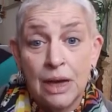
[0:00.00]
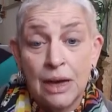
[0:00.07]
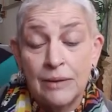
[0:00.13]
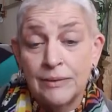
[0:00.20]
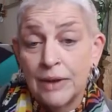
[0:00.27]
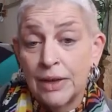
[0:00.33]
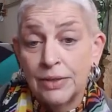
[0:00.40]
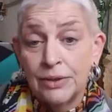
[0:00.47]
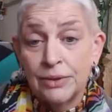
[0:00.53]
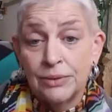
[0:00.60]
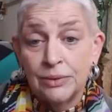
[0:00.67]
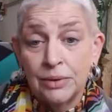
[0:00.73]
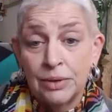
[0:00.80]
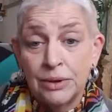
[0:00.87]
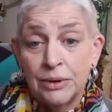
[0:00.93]
I've got
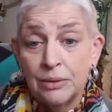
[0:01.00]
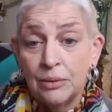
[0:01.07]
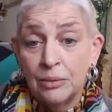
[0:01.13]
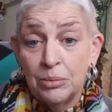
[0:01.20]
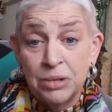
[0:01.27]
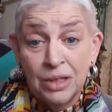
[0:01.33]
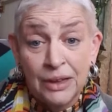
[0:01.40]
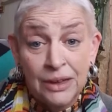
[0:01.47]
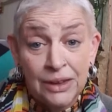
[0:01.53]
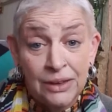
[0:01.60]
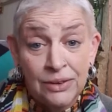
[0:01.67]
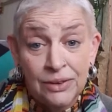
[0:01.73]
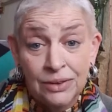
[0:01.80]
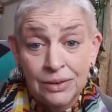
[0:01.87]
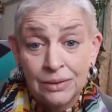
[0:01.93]
this really cool
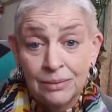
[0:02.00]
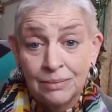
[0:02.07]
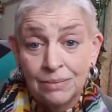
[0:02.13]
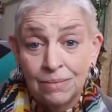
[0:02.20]
place.